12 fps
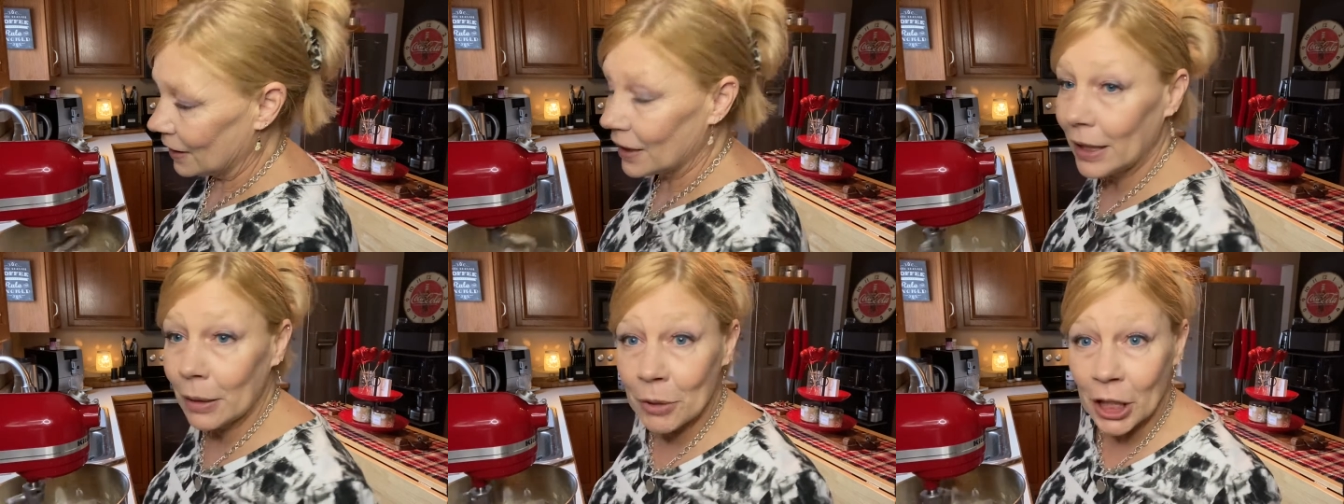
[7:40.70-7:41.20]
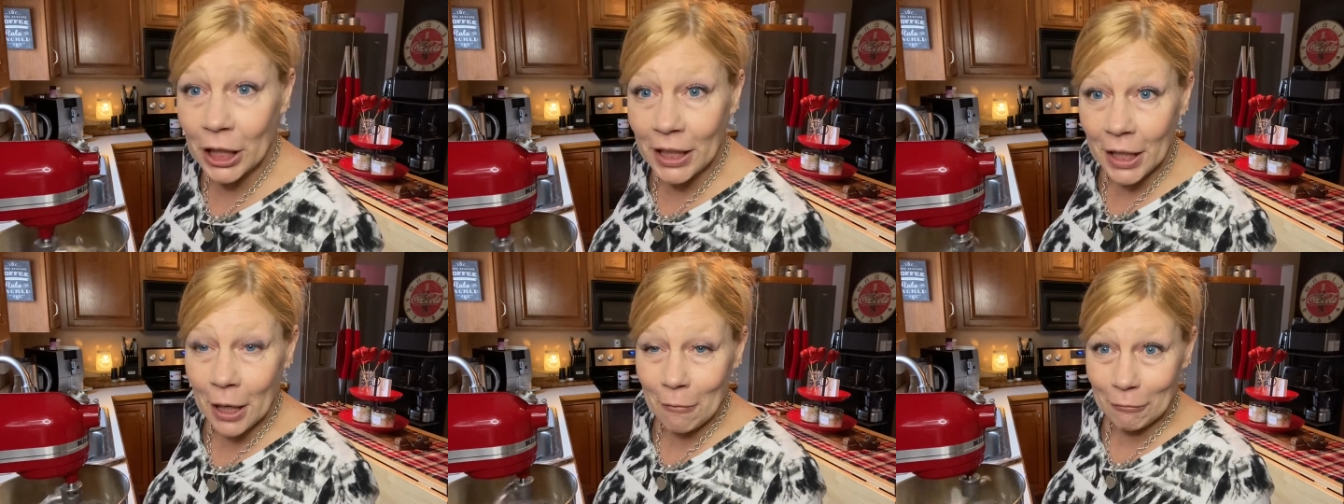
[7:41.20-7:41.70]
keep
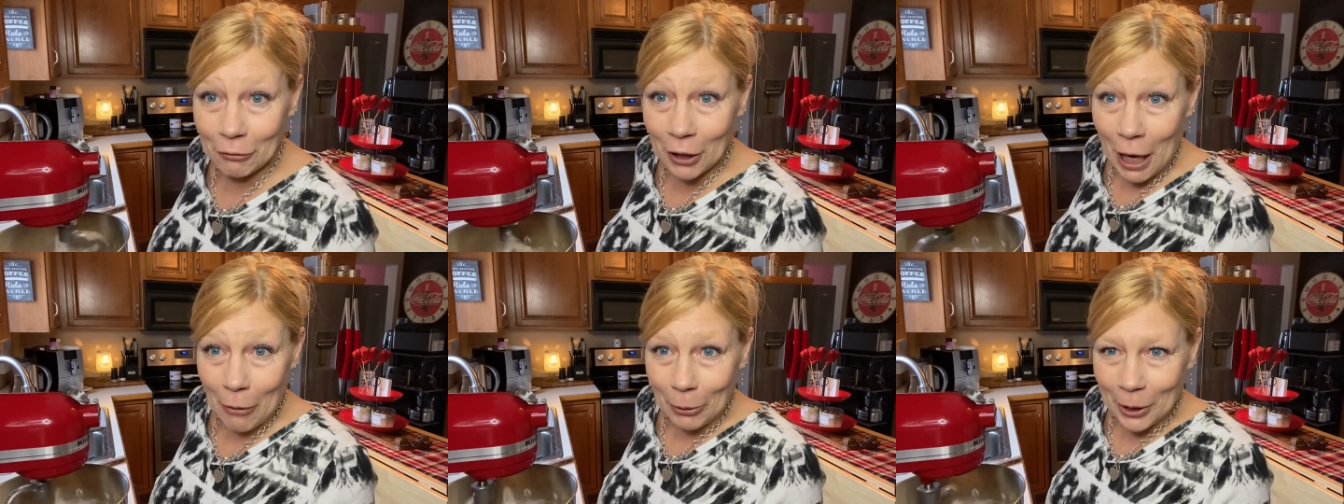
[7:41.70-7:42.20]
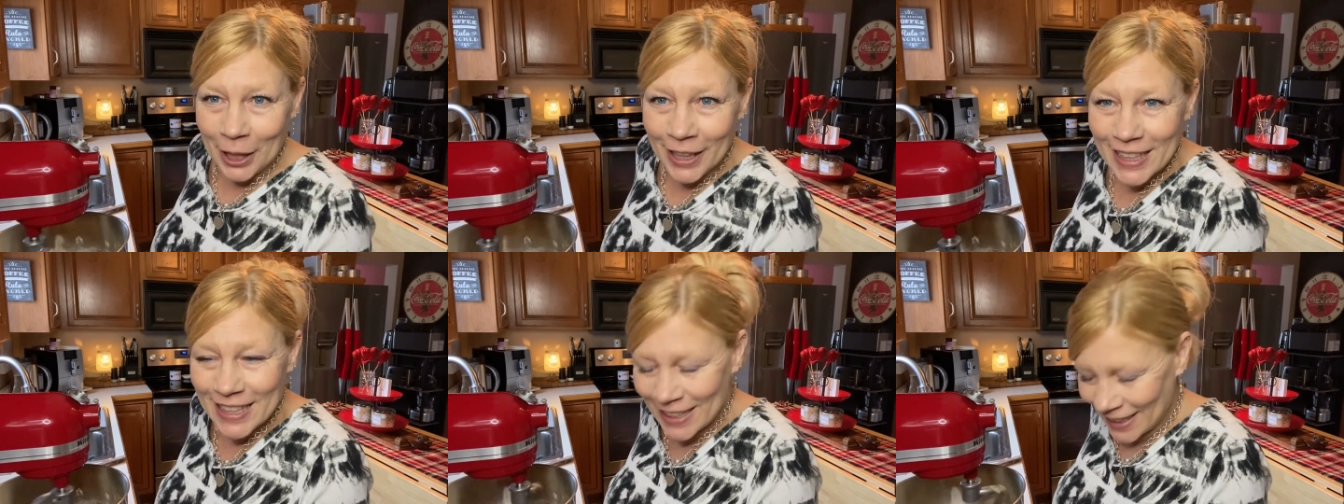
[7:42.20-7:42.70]
cleaning up flour
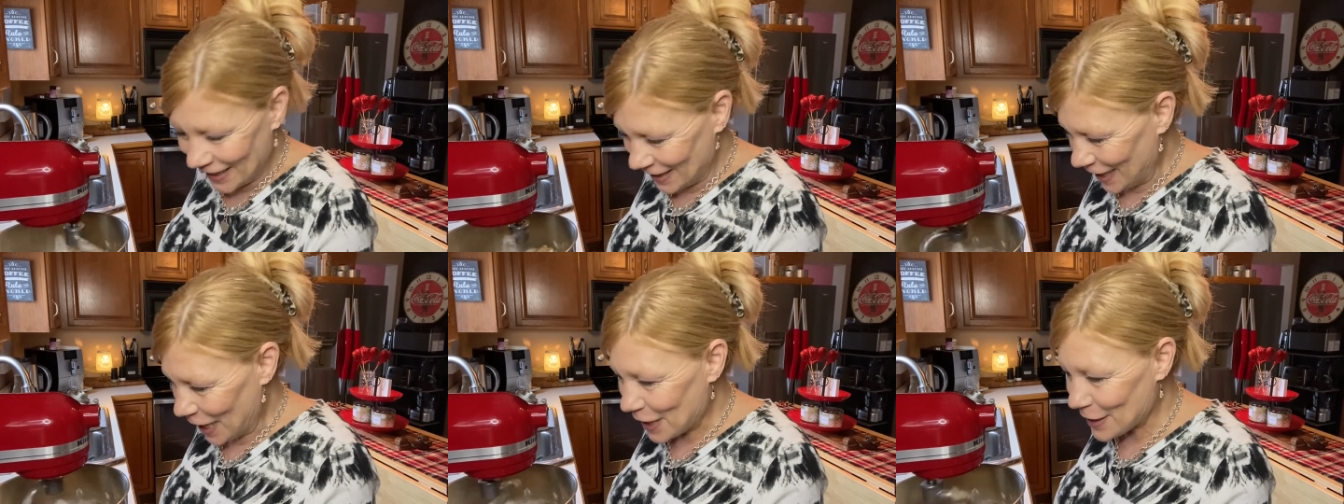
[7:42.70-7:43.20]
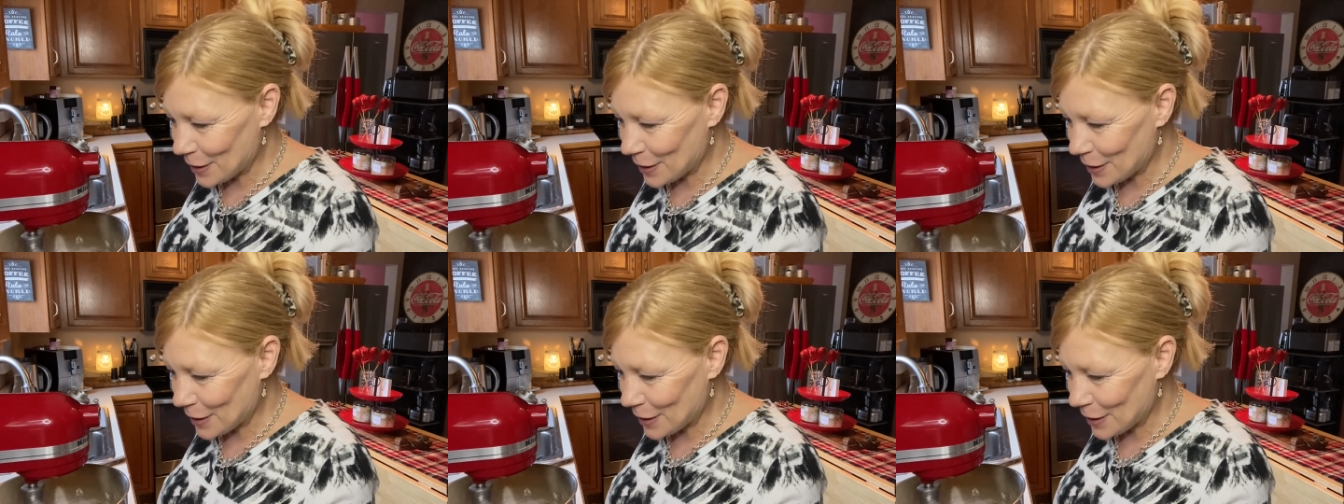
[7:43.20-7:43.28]
because